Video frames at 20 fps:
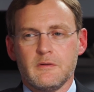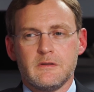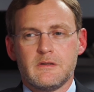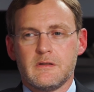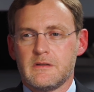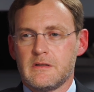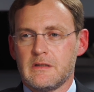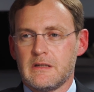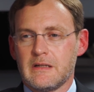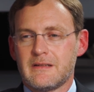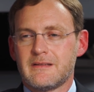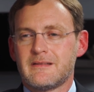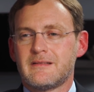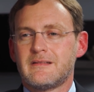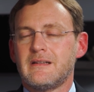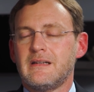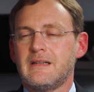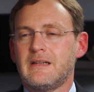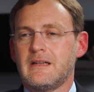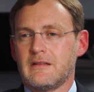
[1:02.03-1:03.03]
which is an
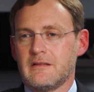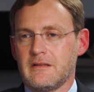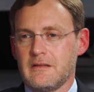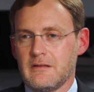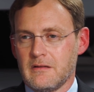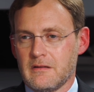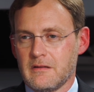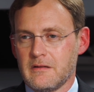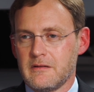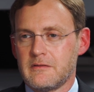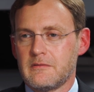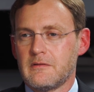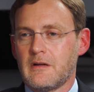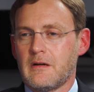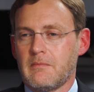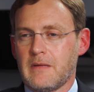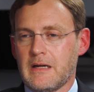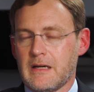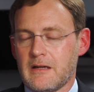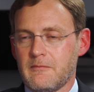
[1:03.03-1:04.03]
exceedingly large
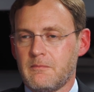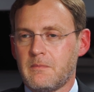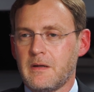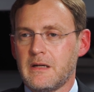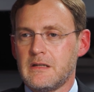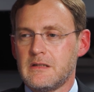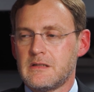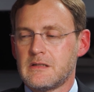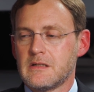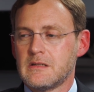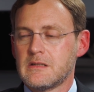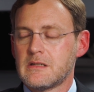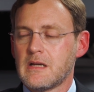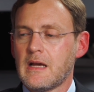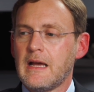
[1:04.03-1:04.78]
amount of patients.